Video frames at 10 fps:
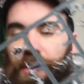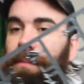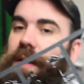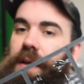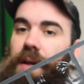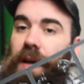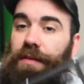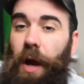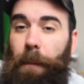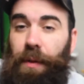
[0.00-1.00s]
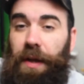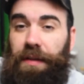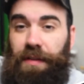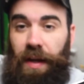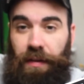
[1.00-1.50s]
can be as
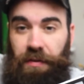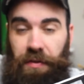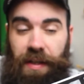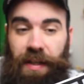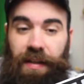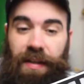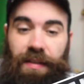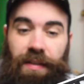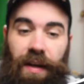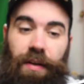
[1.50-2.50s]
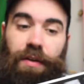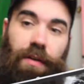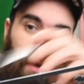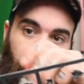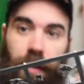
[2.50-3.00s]
complex as cleaning the
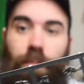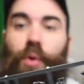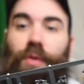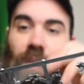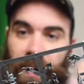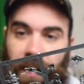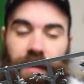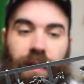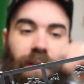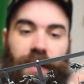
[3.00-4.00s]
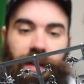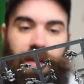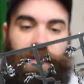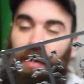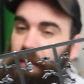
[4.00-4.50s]
entire mold line
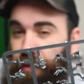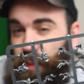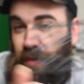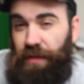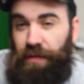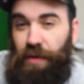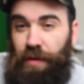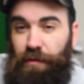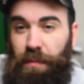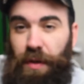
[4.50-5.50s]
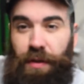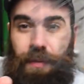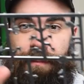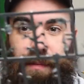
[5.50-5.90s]
itself, which if you're unfamiliar,